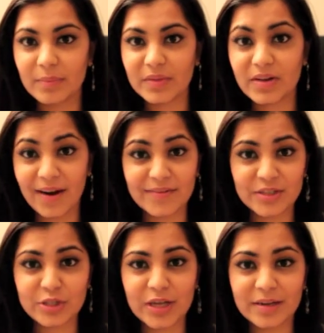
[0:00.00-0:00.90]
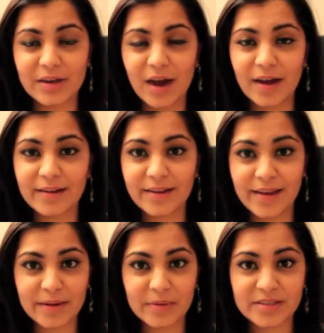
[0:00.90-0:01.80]
crafts are done on
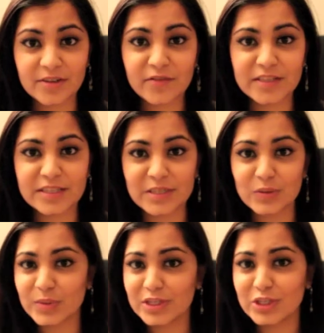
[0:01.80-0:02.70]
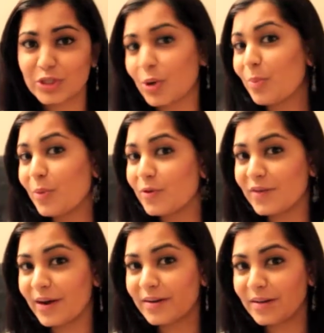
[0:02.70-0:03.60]
inanimate surfaces which don't move
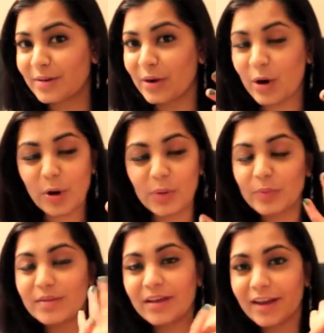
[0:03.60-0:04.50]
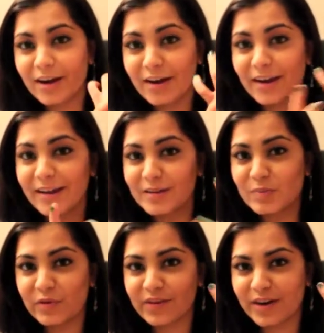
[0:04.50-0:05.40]
around on their own, like our hands
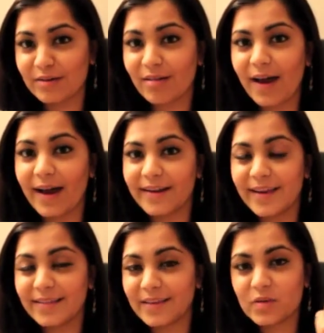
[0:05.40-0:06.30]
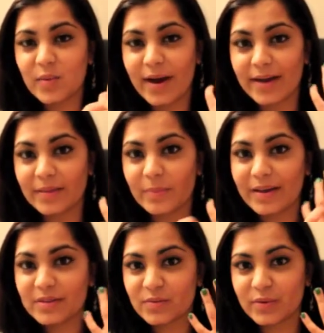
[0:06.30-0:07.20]
move around a lot, and that's why the
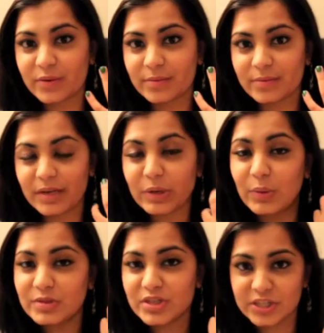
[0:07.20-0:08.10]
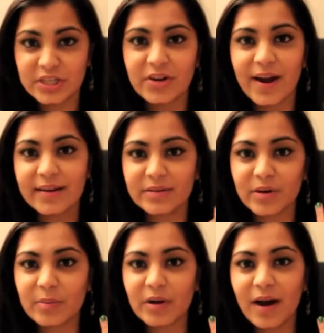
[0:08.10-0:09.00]
paste will start to crack and
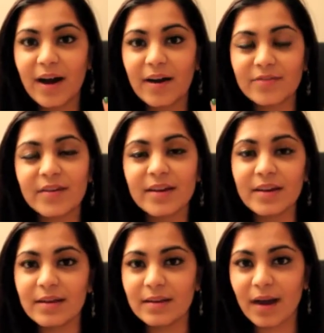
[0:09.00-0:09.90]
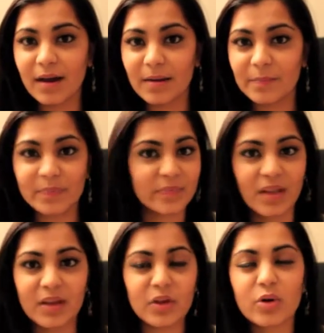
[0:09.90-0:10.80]
crumble off.
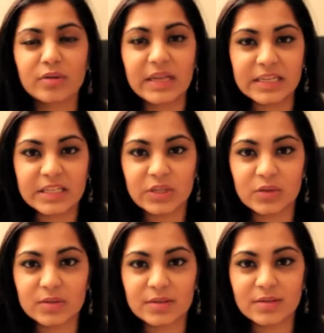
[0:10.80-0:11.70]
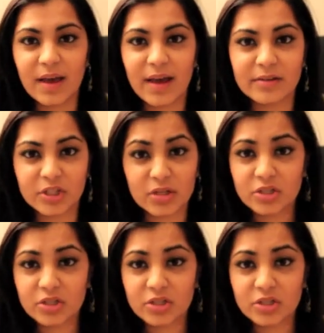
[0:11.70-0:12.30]
You don't need to use the